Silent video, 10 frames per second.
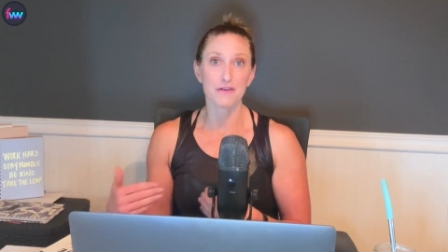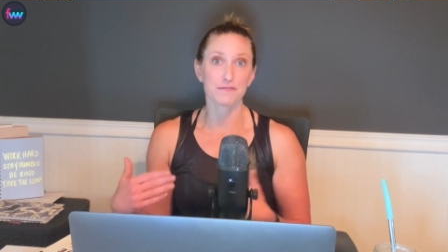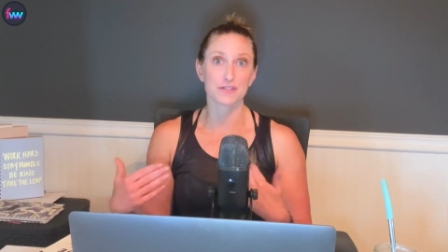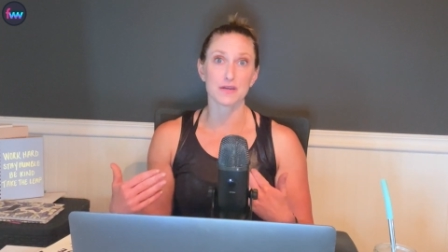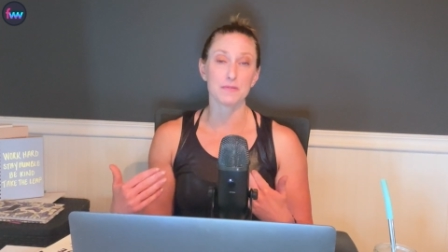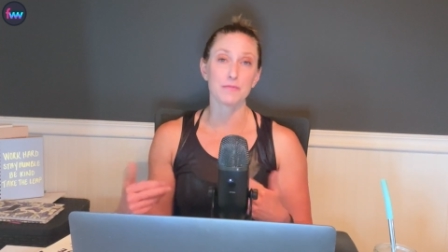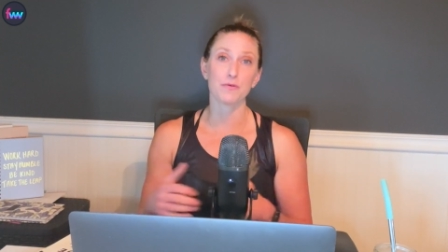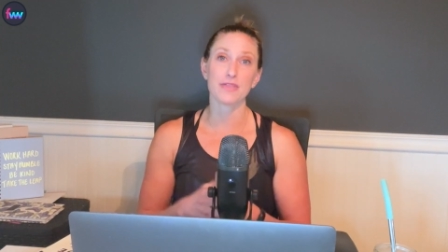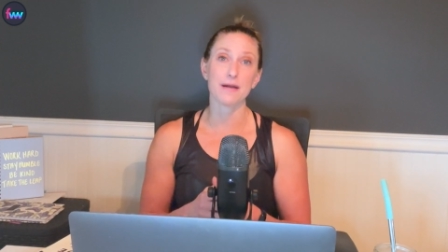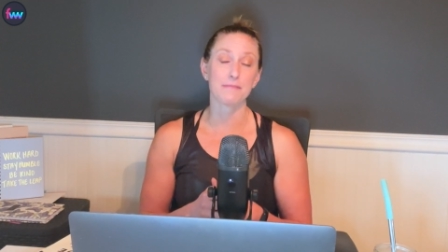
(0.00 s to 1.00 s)
For some
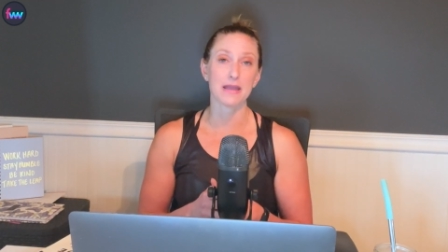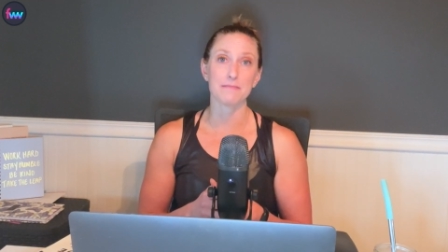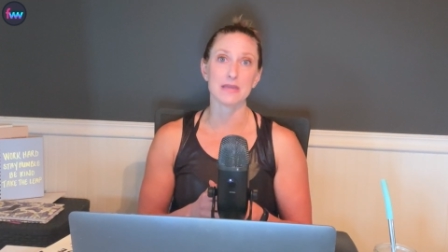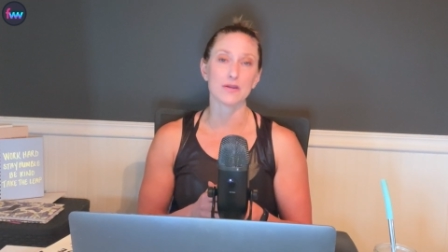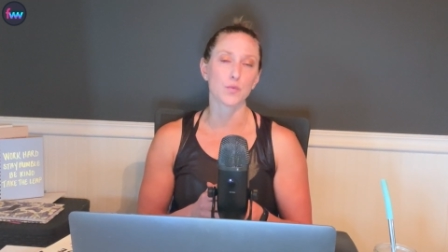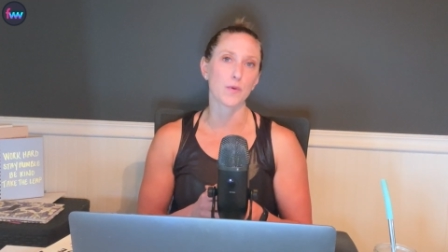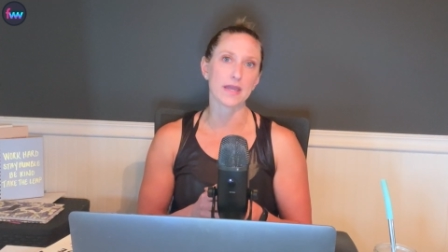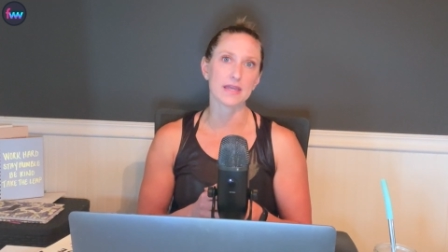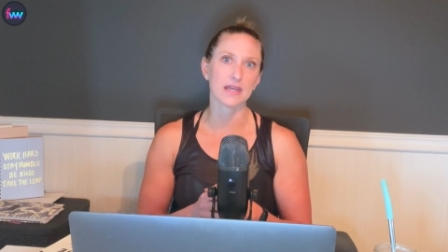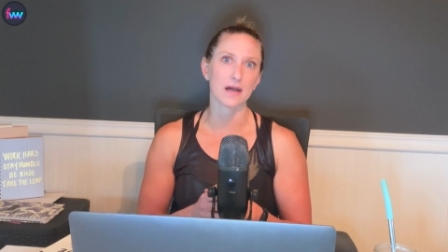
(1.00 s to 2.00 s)
people, that might mean
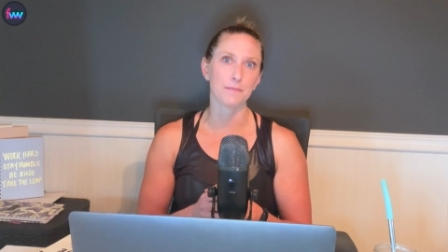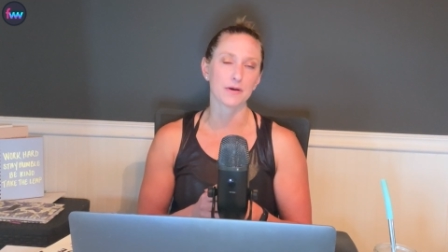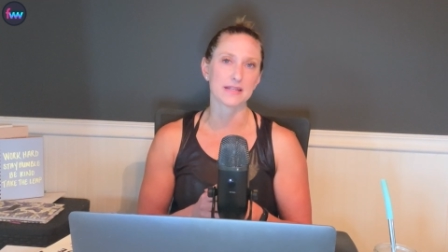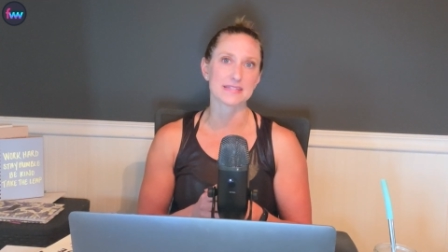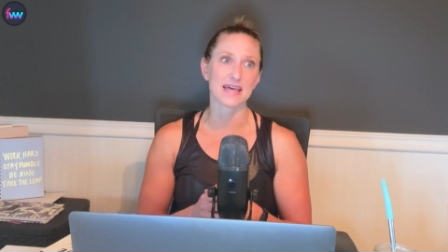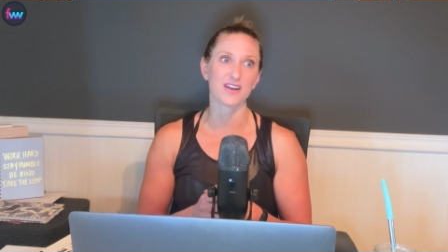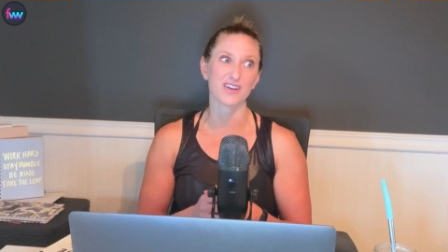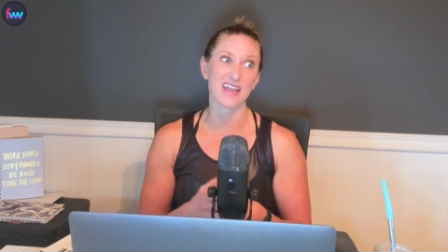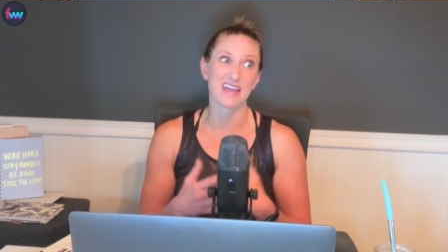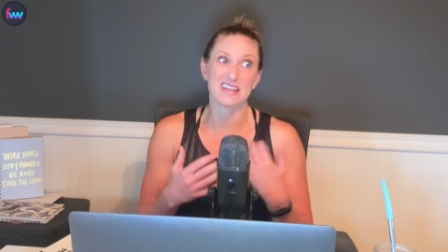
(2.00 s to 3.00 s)
waking up on a
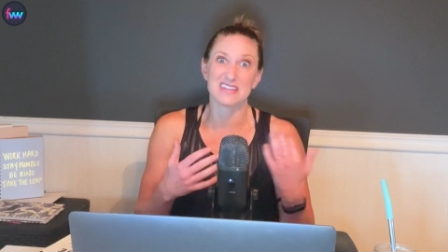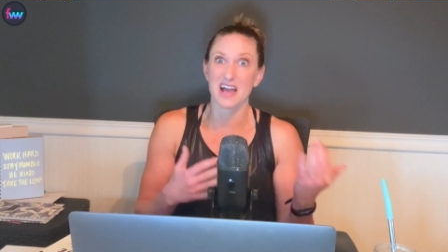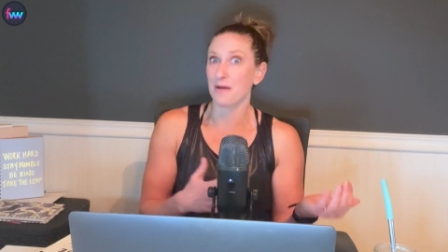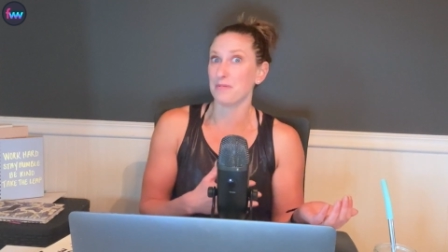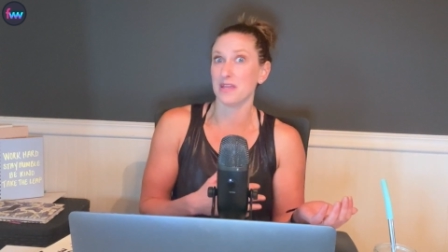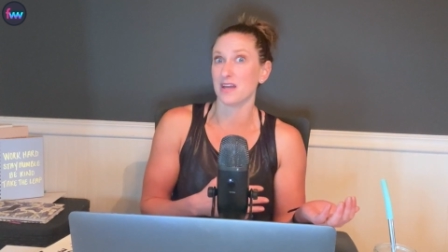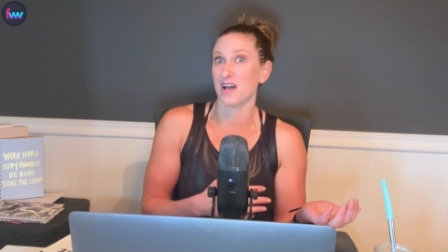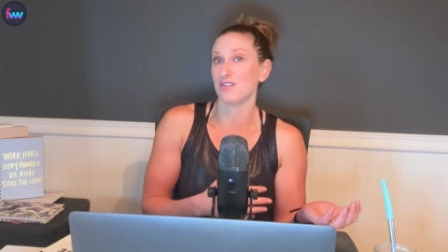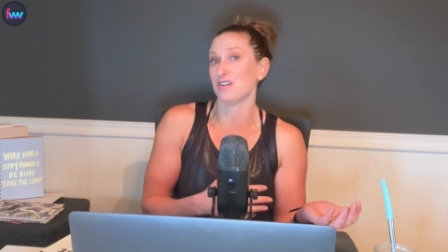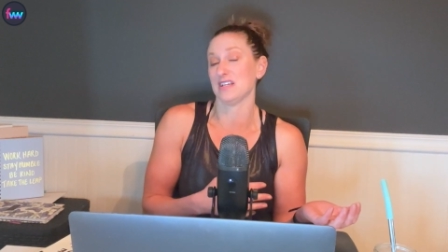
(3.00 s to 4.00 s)
Saturday and not being
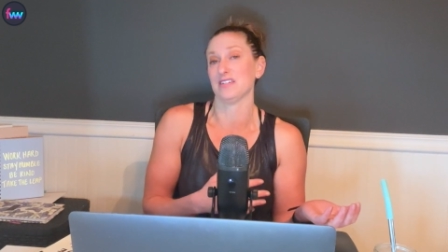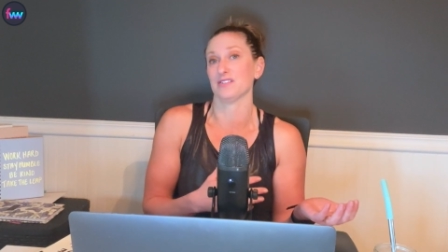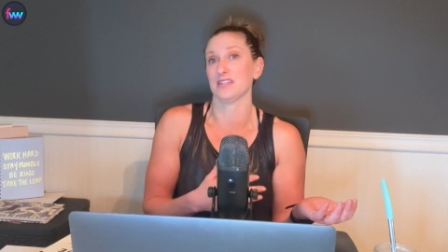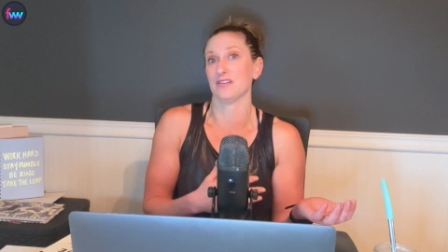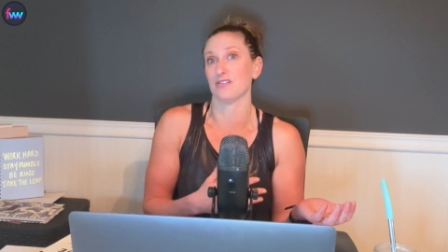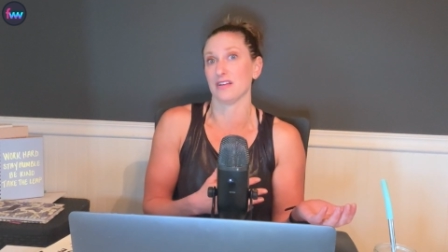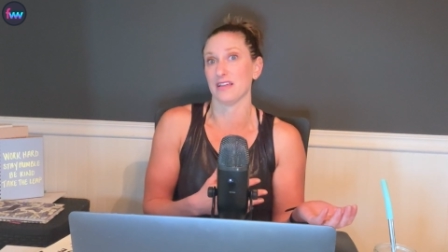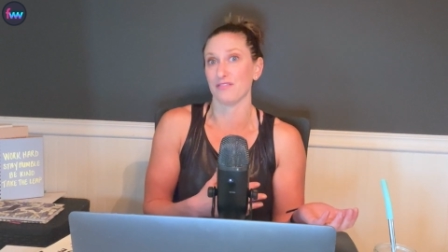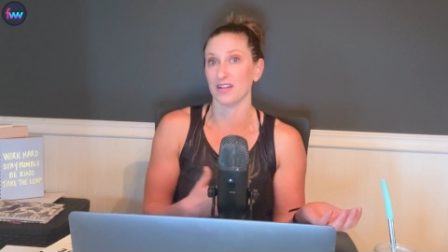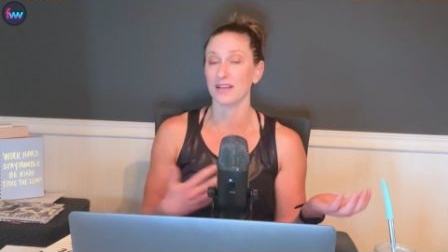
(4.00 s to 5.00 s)
hungry till 10 or
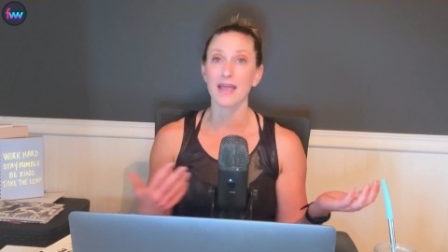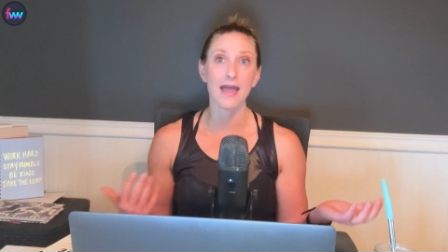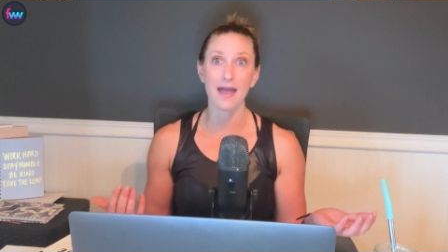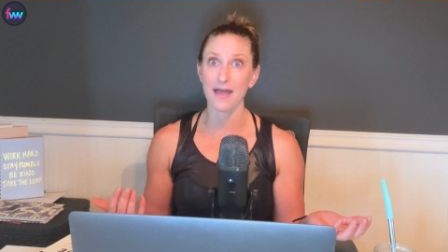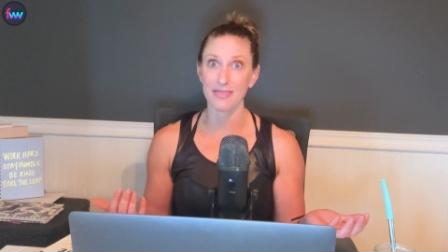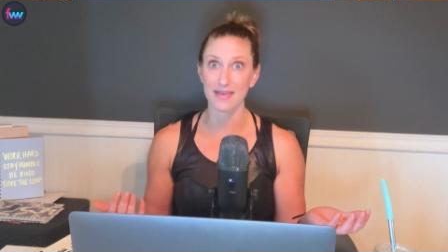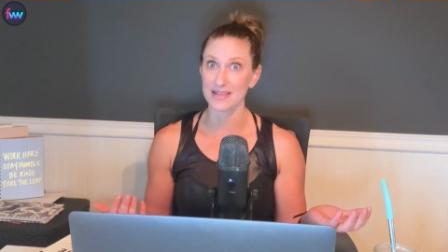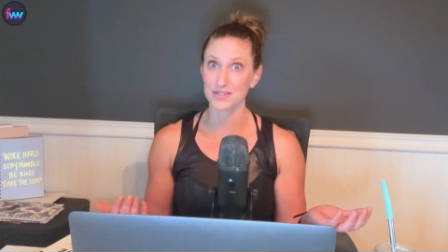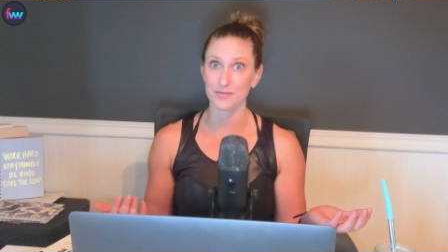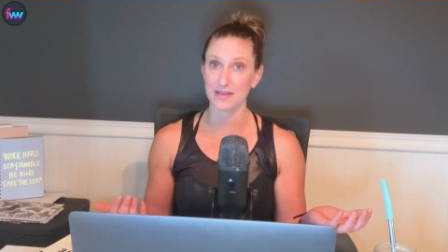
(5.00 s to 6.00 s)
11. And
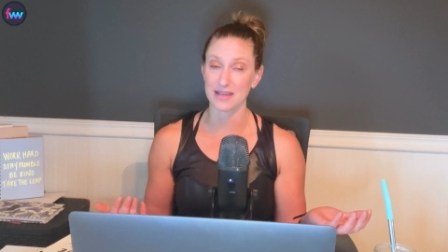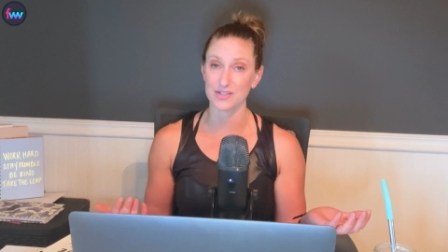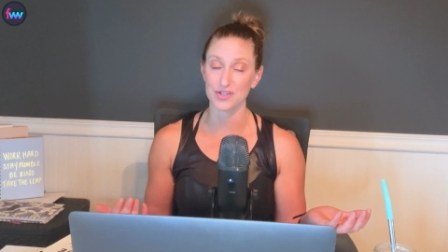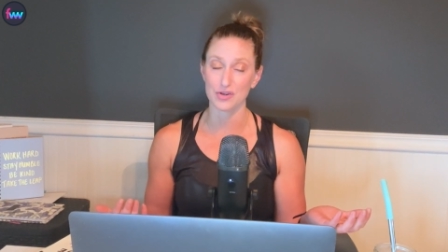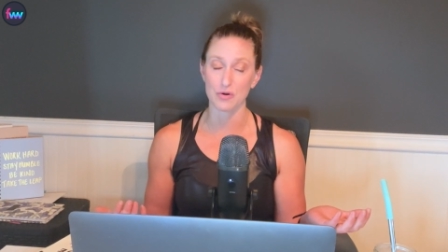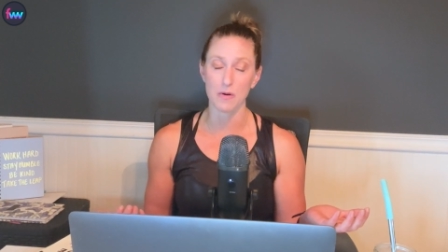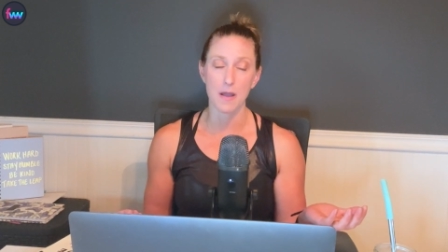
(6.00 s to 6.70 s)
that's okay too.